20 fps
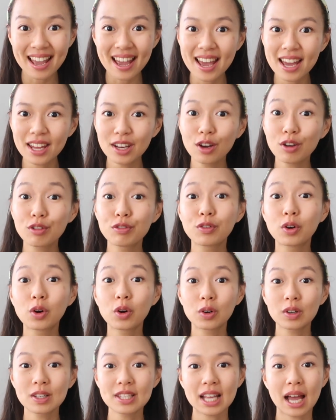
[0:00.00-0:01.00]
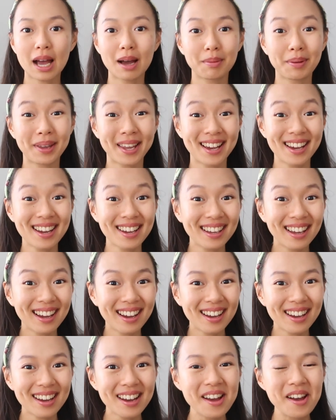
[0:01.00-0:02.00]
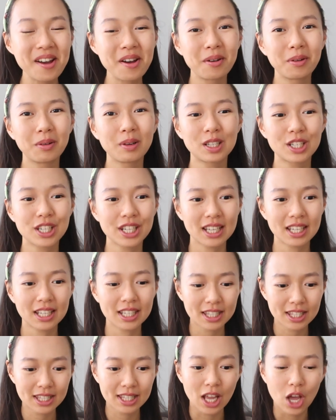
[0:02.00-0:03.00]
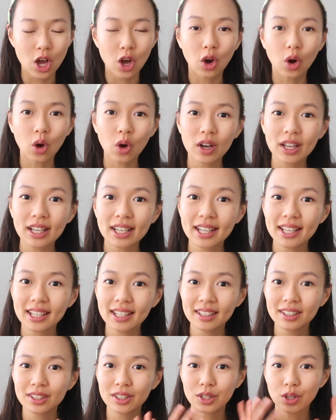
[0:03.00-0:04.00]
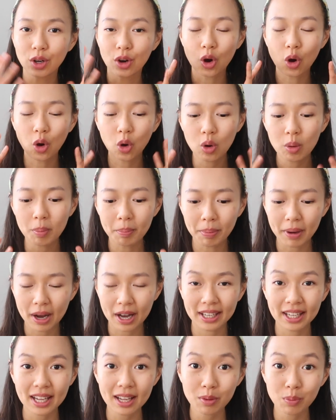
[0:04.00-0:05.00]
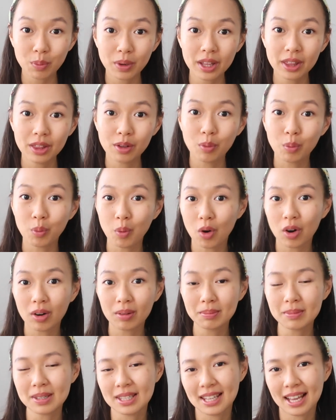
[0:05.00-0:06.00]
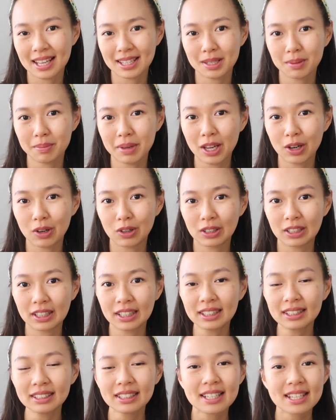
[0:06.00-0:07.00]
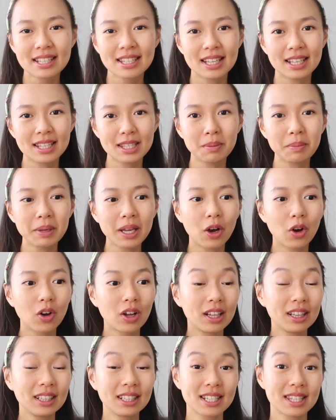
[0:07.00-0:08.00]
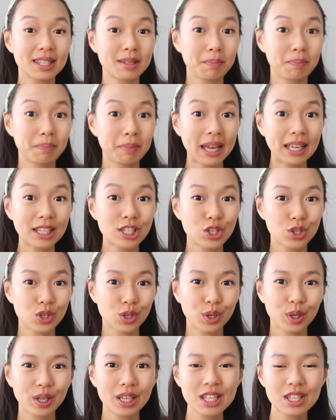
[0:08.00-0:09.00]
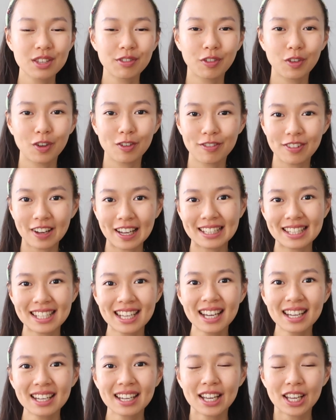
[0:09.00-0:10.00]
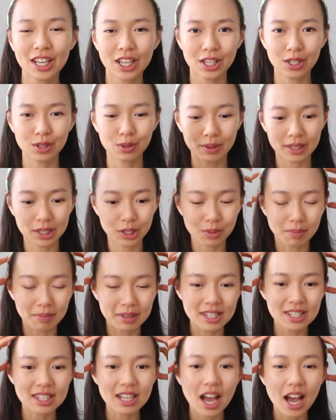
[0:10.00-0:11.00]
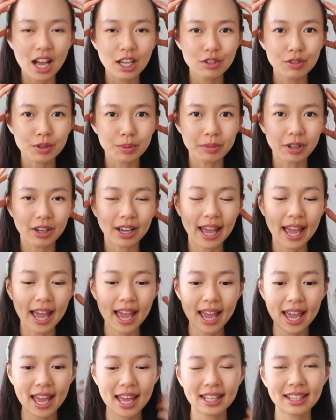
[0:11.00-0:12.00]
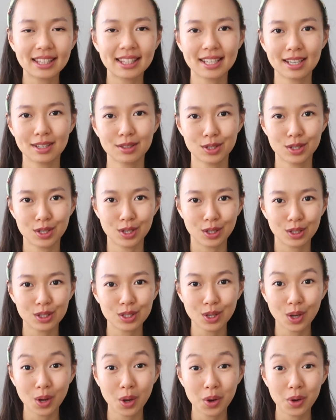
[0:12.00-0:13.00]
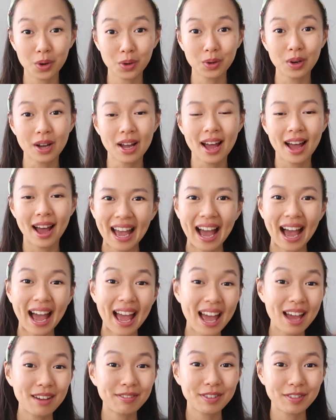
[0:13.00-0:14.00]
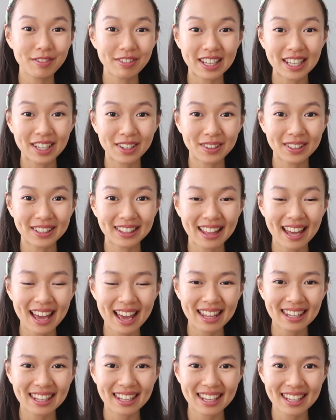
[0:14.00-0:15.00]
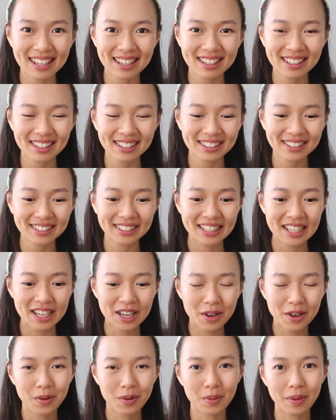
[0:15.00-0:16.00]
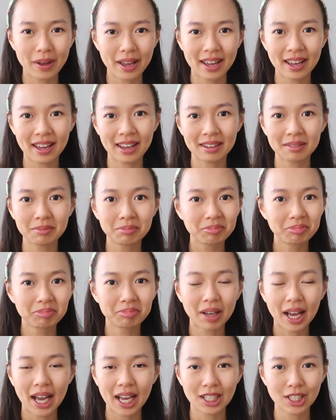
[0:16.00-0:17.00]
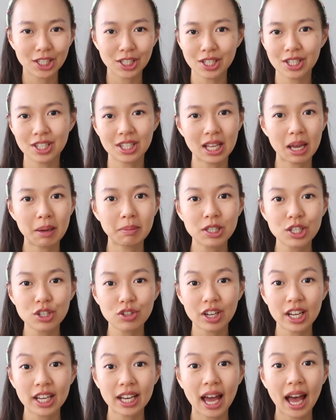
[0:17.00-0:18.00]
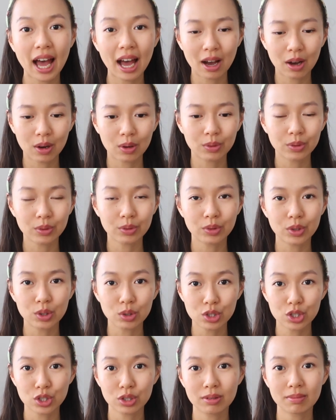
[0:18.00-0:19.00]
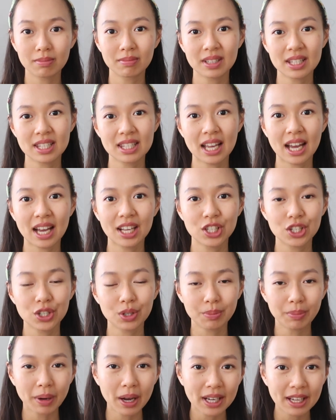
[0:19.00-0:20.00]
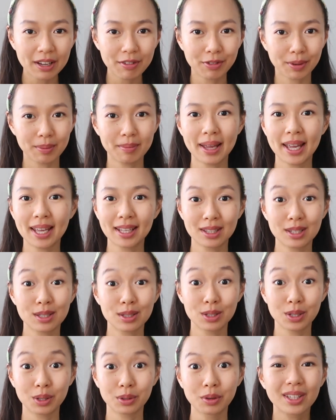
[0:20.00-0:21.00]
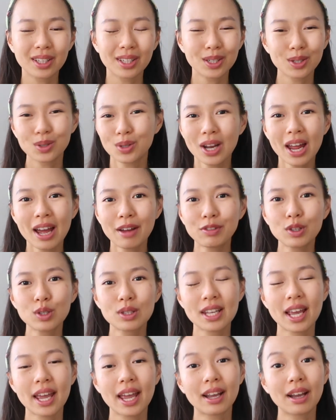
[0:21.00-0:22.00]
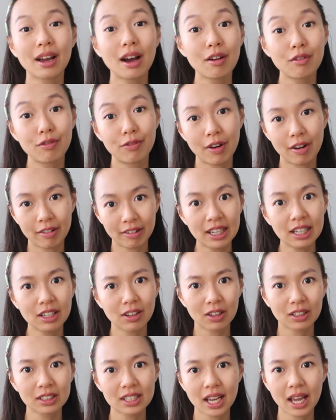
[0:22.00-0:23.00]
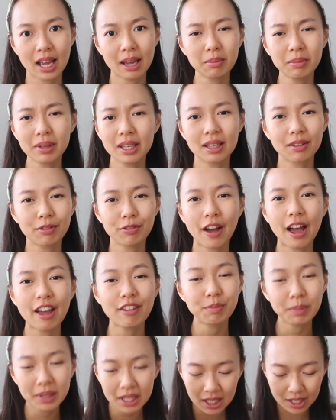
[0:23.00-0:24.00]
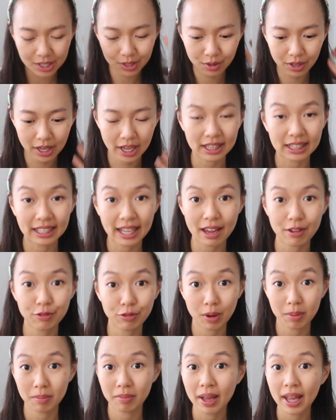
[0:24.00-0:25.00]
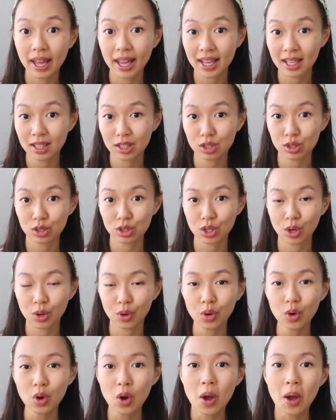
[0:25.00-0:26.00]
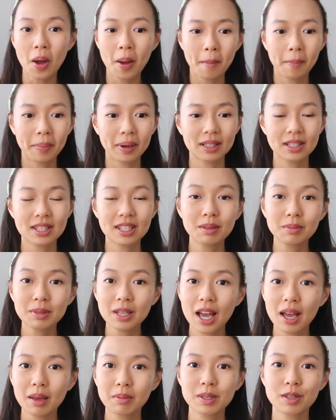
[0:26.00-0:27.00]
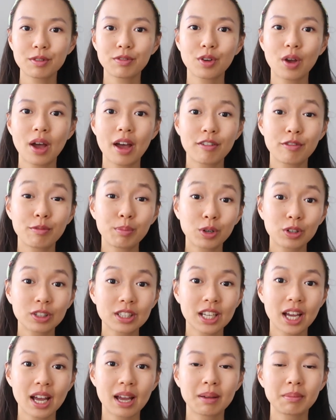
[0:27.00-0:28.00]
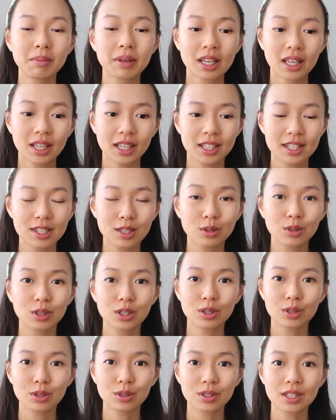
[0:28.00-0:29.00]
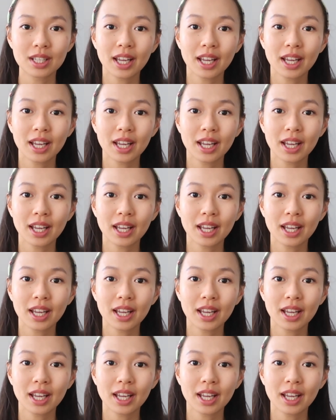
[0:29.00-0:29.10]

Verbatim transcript: And of course, Abhyanga, which is oiling your whole body with warm sesame oil. Sesame oil is the best choice for Vata. You want to massage from your head down to your toe. I have a video on that here where I just demonstrate how you should massage your body from head to toe. You don't have to take a very long time. 5 minutes you can get from head to toe, but sometimes if you have more time, it's good to